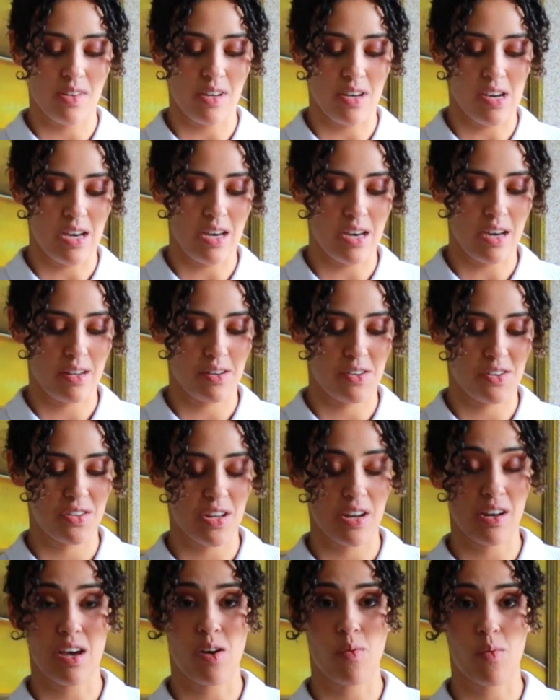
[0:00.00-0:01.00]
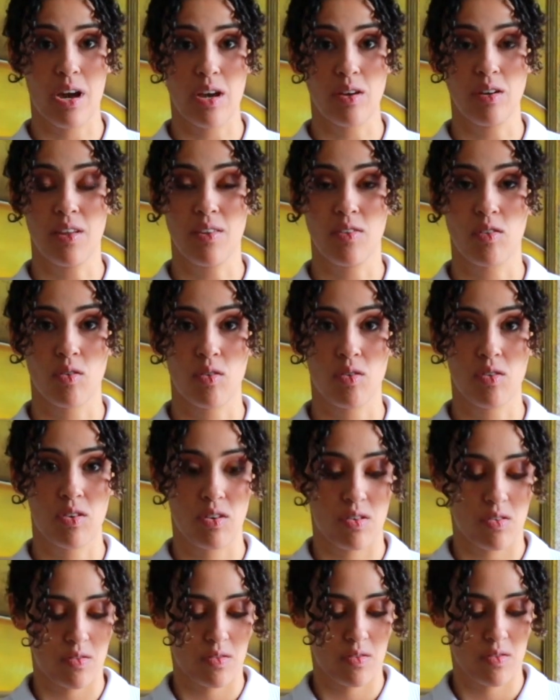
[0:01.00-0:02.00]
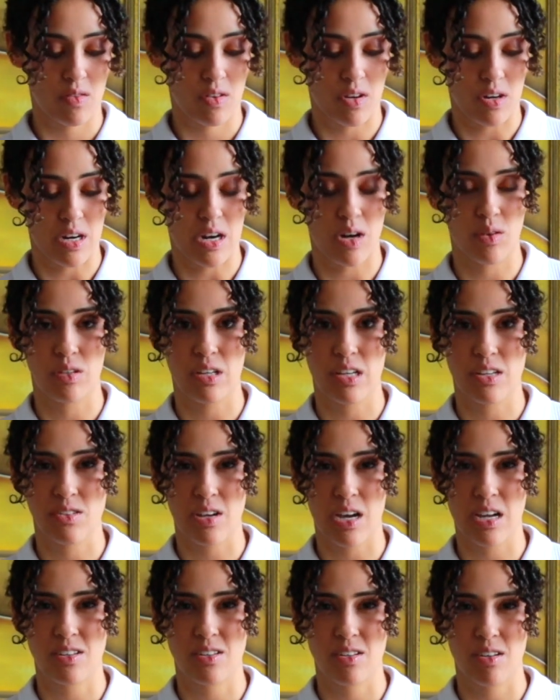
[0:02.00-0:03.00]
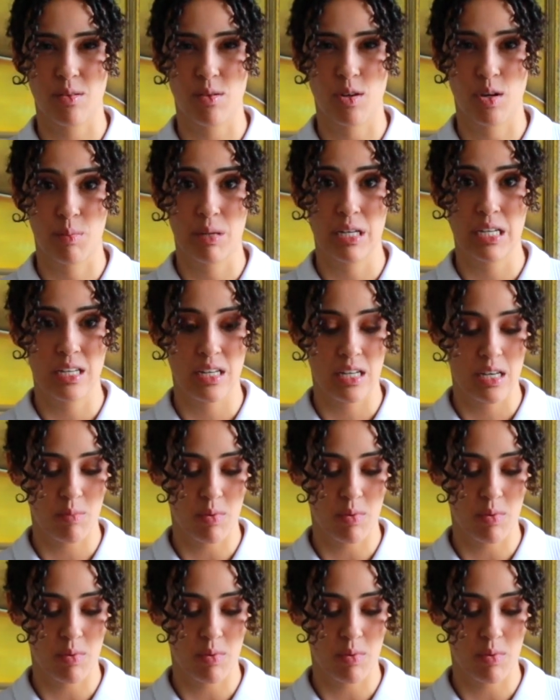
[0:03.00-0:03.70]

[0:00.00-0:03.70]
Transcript: understand now why you need to cut out the insides completely,